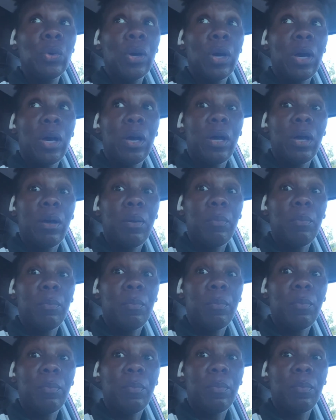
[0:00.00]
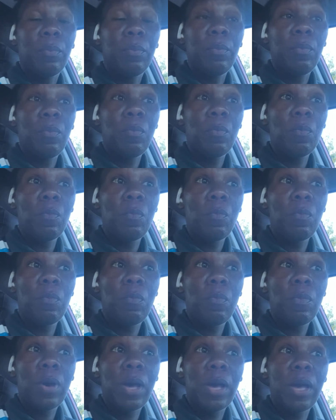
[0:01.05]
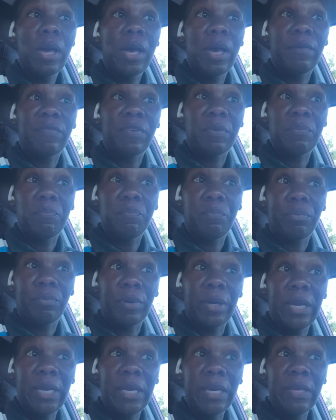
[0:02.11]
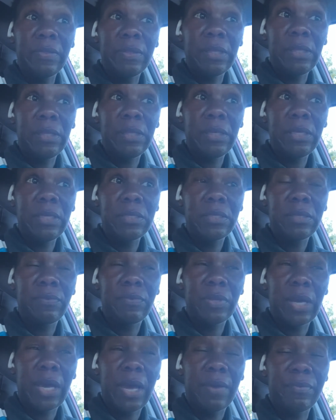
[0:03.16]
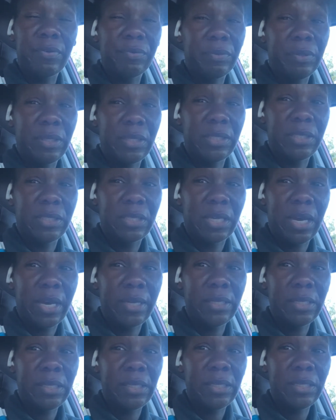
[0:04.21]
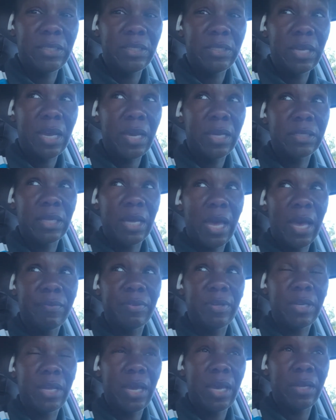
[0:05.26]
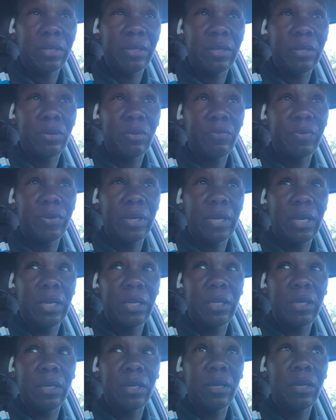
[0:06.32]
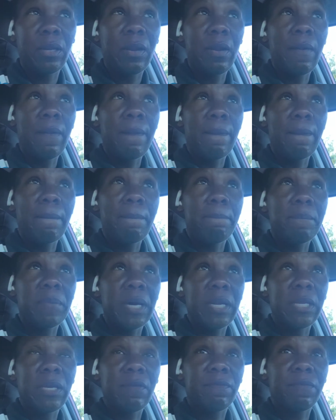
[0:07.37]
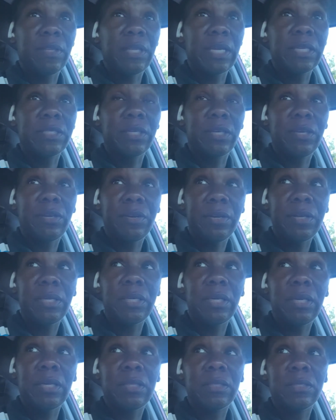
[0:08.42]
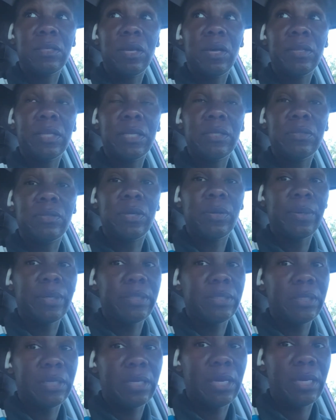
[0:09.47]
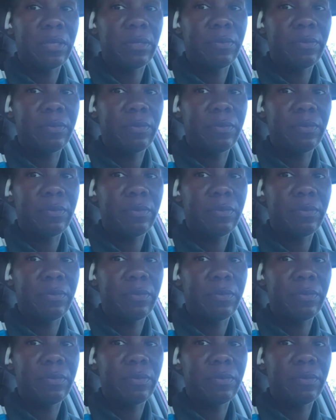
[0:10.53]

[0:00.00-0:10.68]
um, if I'm breaking the lease, even though I haven't really signed the lease yet because I haven't handed over any money for like security and all that. No, I did hand